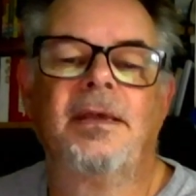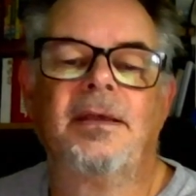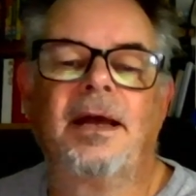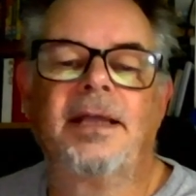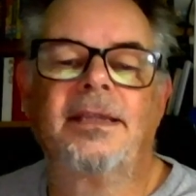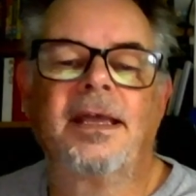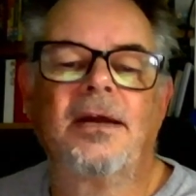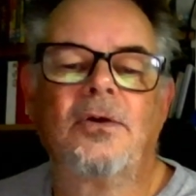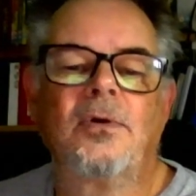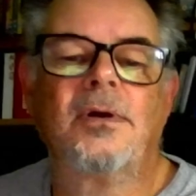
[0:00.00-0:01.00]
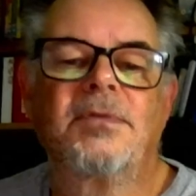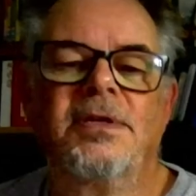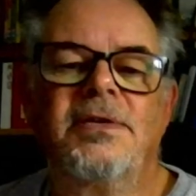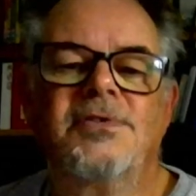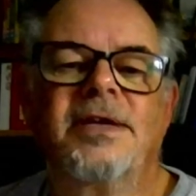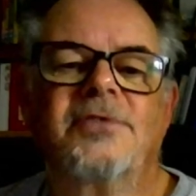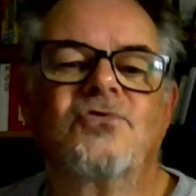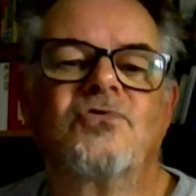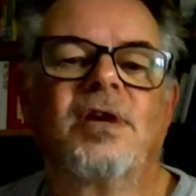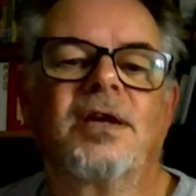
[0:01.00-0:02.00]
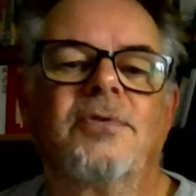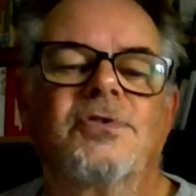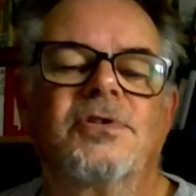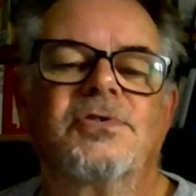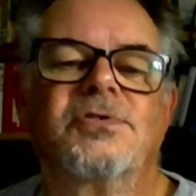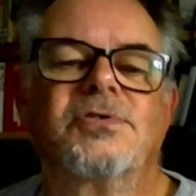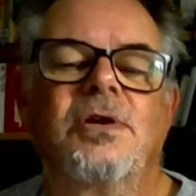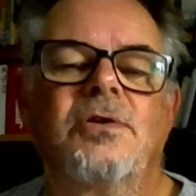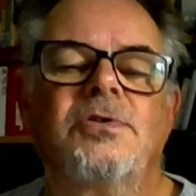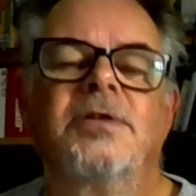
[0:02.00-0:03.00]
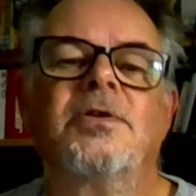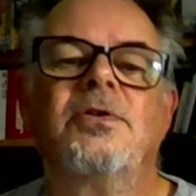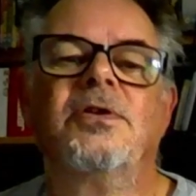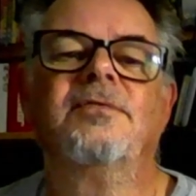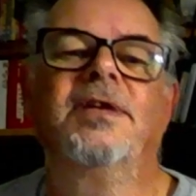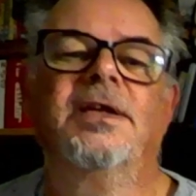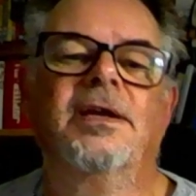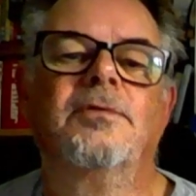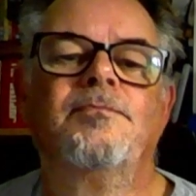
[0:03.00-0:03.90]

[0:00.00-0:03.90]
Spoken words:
And now going to use that trick which I showed in an earlier video,